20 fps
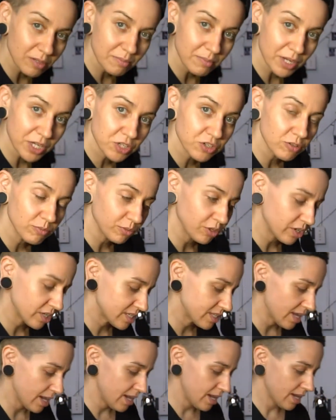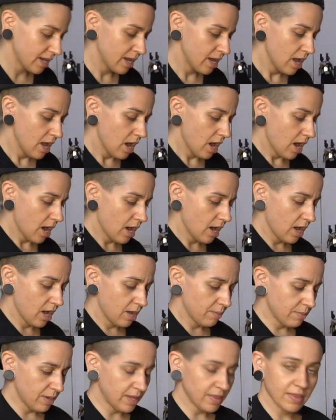mushroom looks like.
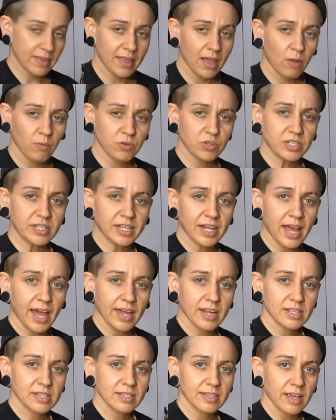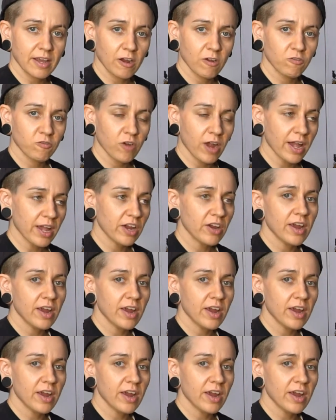And then now we're just gonna add it to the air fryer.